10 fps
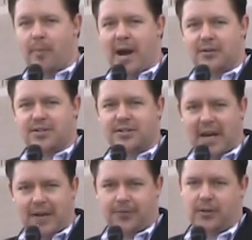about
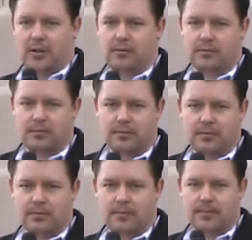safety,
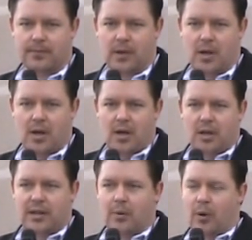
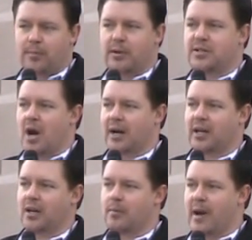they wouldn't be
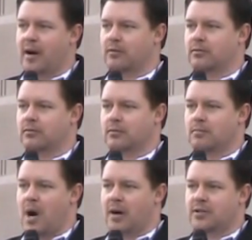talking about
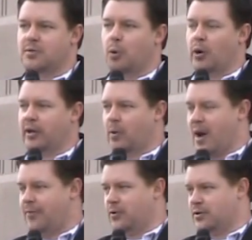modern sporting
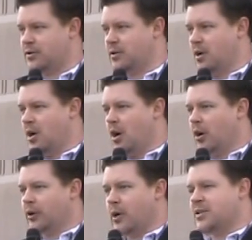rifles
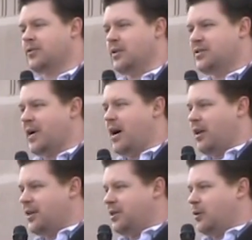or aggressively styled
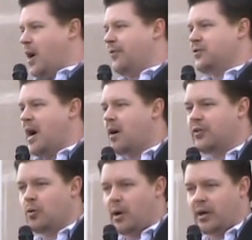hunting rifles, however
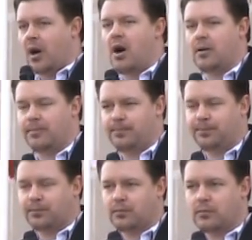you want to call them.
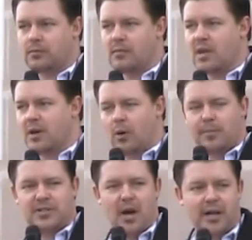They
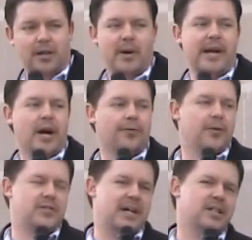wouldn't be talking about
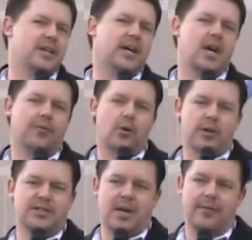AR-15s,
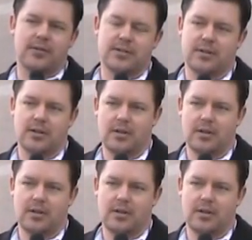AK-47s,